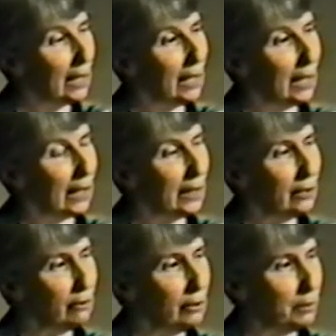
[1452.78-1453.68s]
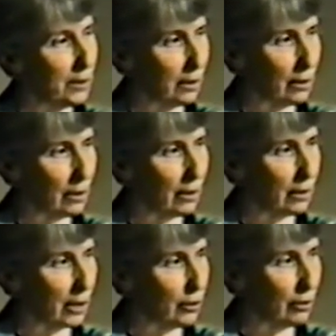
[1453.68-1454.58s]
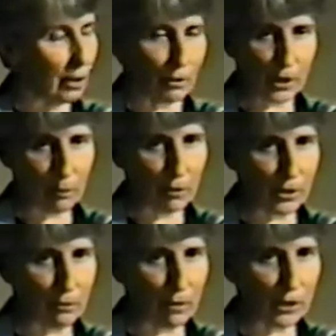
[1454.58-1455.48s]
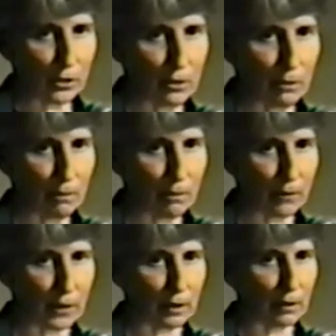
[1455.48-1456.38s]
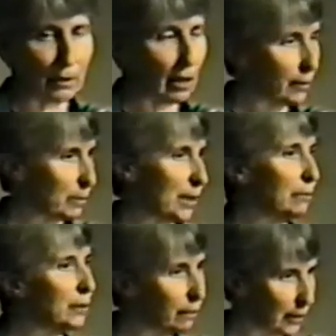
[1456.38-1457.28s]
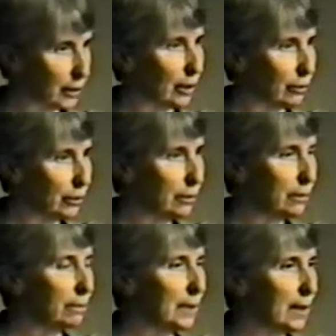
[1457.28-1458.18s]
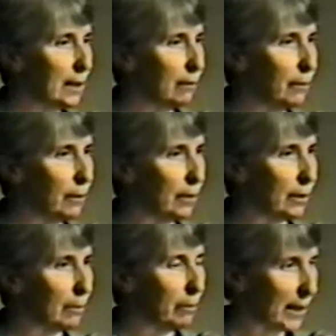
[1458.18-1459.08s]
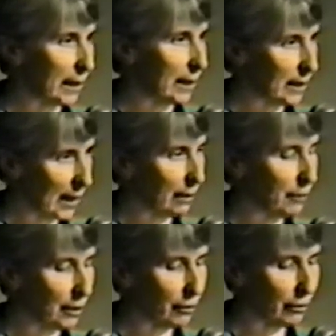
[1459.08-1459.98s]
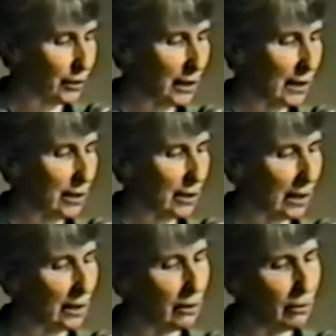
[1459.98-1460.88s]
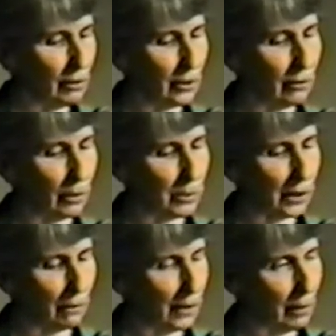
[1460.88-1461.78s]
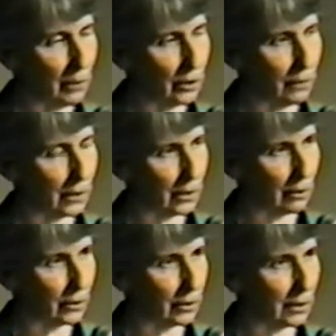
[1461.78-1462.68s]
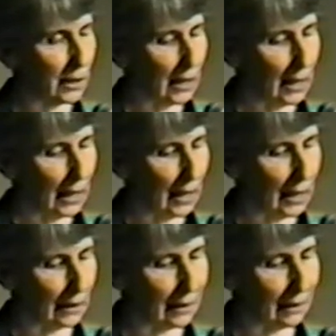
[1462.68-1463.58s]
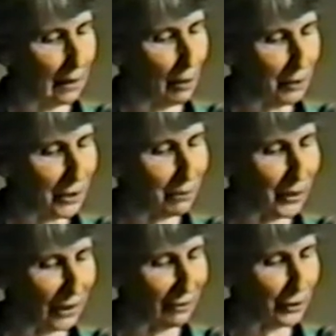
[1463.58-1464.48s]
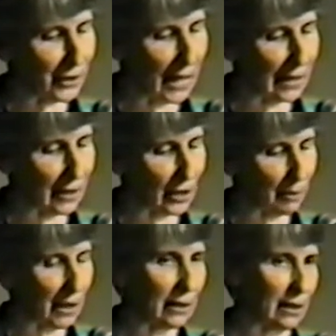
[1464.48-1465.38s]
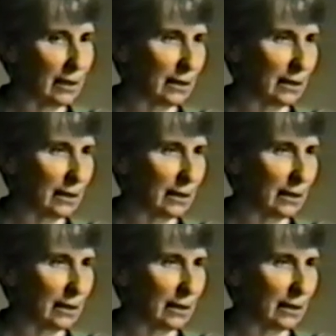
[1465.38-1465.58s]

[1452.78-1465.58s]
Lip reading: Another group that you know is Operation Rescue. They call themselves the Foot Soldiers for making this kind of social change. And then two other groups that are very much foot soldiers and always bring a little sadness to my heart.